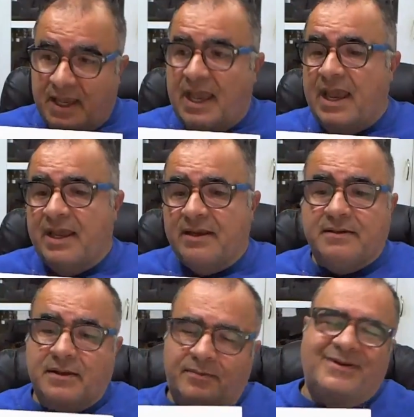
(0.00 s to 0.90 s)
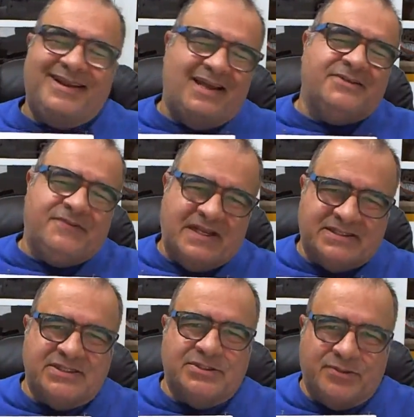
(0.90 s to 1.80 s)
And not as
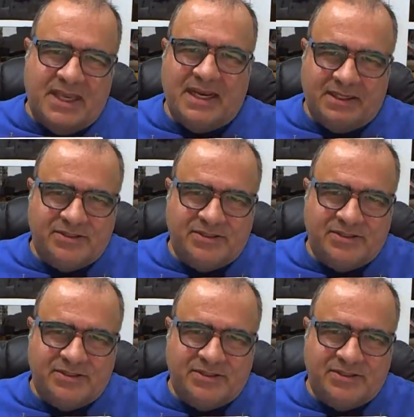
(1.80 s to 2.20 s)
fast as you can,